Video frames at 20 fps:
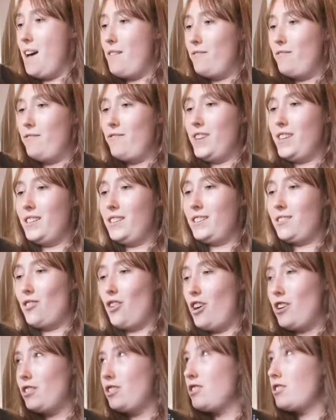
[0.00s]
Yeah, fingers
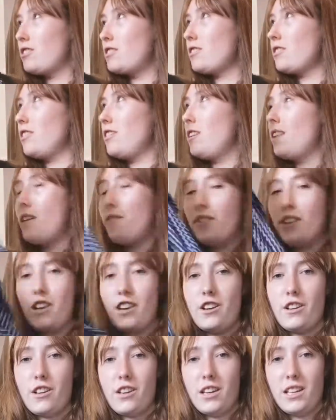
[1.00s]
crossed, I'll have a
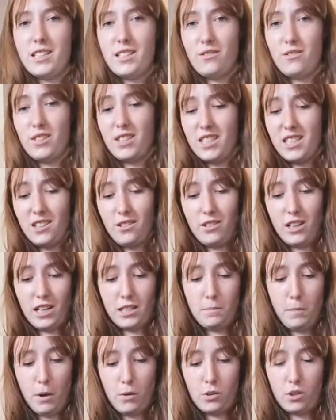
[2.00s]
look. It's still a
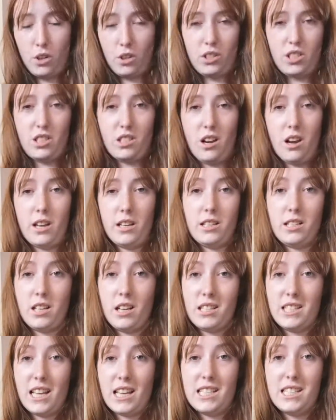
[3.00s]
nice polka dot design,
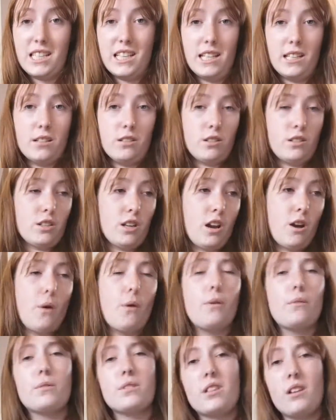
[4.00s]
size 18,
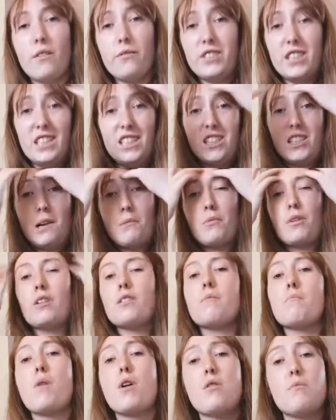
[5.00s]
so it was obviously summer
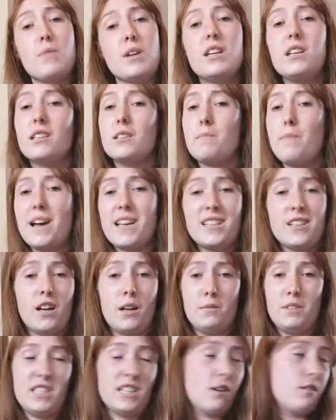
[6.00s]
at the moment. It's the best time